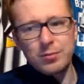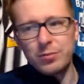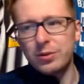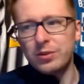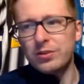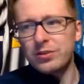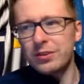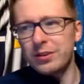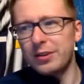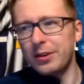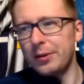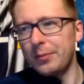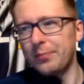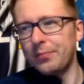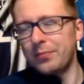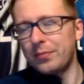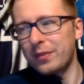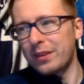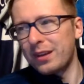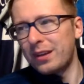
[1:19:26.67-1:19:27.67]
But
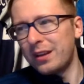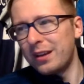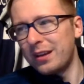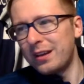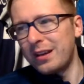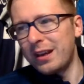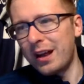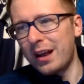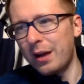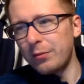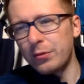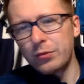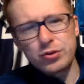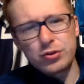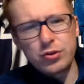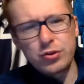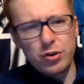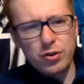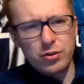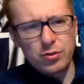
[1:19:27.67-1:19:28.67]
yeah, I'm not
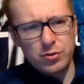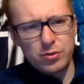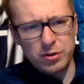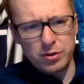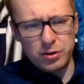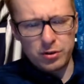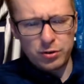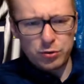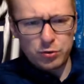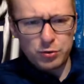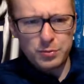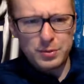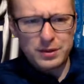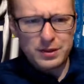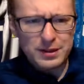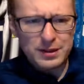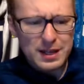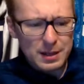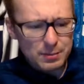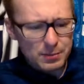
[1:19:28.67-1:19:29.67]
sure who will be
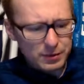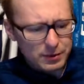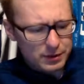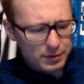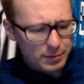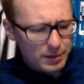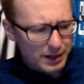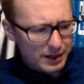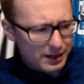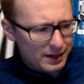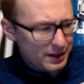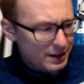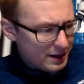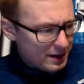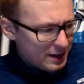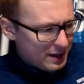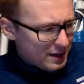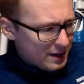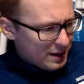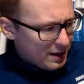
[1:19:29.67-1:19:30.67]
the name on the back.
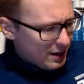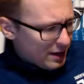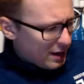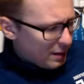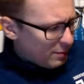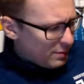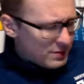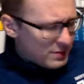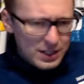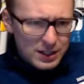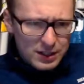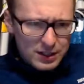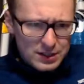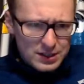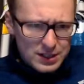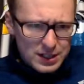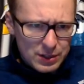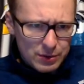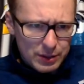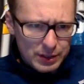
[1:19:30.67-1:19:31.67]
I'm still
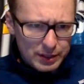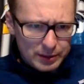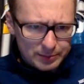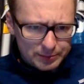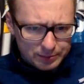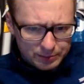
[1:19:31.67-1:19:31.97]
considering